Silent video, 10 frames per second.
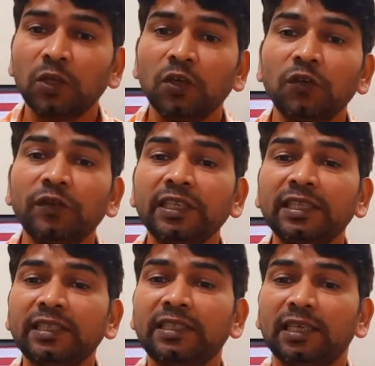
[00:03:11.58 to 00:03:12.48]
we
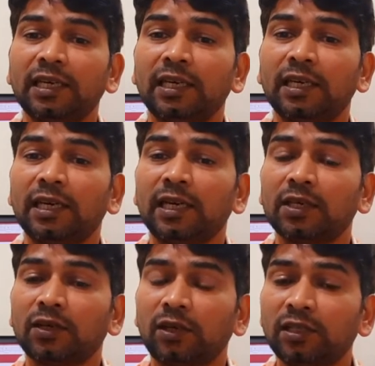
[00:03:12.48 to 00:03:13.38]
need a
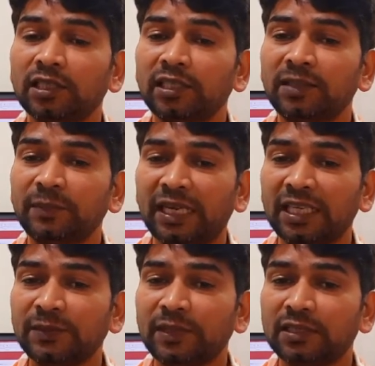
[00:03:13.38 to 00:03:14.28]
content
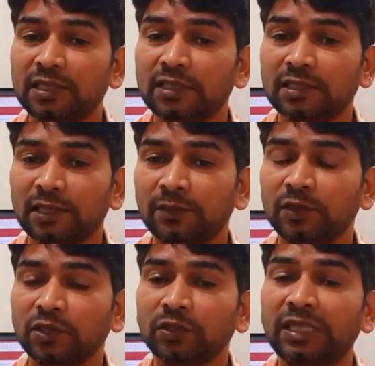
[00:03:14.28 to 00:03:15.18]
management system.
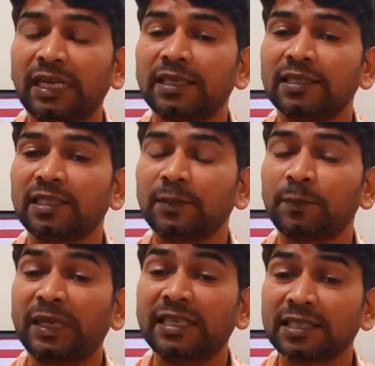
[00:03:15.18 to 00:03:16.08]
So that is the
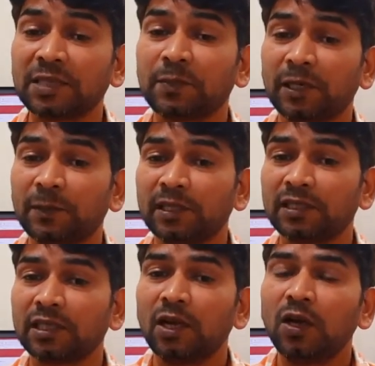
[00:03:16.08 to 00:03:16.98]
basic
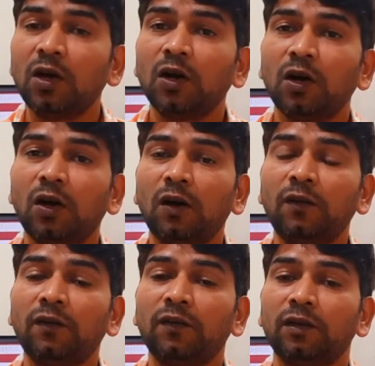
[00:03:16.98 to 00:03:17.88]
purpose
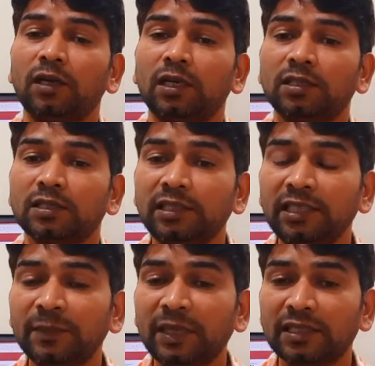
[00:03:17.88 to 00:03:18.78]
of a
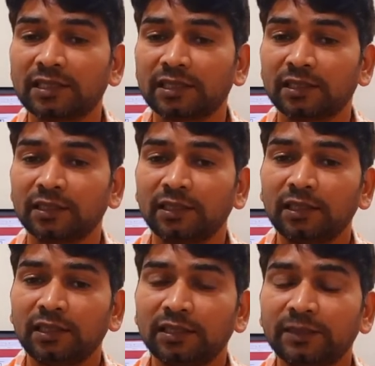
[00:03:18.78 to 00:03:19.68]
CMS,
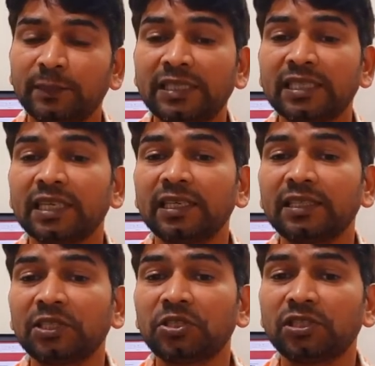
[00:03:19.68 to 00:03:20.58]
basically
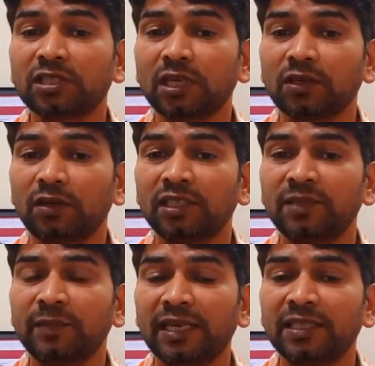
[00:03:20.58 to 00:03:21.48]
the digital content
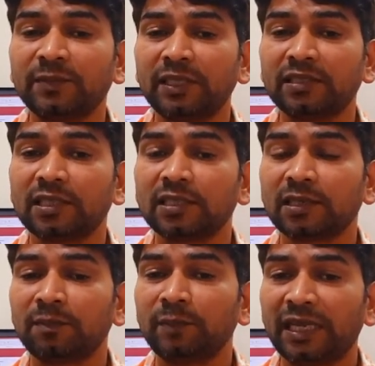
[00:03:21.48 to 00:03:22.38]
management
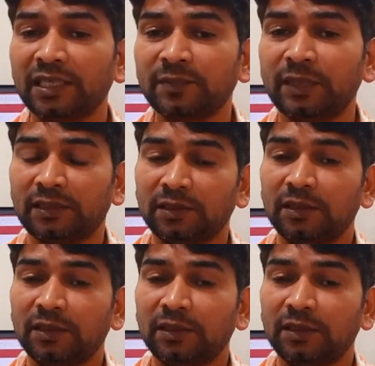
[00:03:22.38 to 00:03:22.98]
system, management